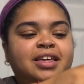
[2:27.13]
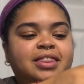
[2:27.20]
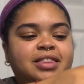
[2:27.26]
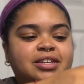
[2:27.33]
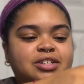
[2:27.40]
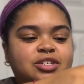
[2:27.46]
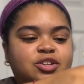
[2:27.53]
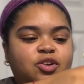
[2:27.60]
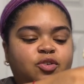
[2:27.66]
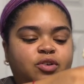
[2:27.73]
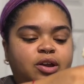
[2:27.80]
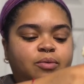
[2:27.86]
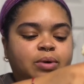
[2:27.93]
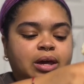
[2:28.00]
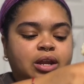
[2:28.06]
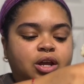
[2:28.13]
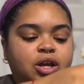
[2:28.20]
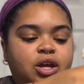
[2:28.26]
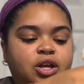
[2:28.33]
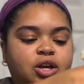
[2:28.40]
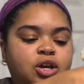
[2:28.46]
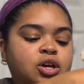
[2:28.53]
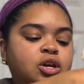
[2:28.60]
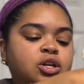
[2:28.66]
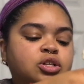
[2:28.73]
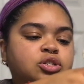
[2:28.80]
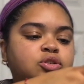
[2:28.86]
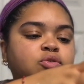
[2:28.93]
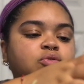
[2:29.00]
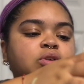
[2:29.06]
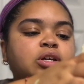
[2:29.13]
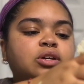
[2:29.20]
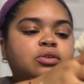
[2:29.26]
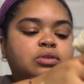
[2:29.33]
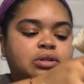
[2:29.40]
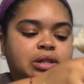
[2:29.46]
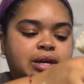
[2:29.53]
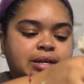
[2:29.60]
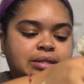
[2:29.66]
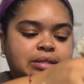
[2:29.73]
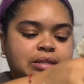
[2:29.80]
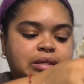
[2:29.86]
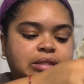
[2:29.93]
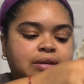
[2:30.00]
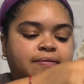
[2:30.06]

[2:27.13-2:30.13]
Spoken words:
this is a great way to reutilize this.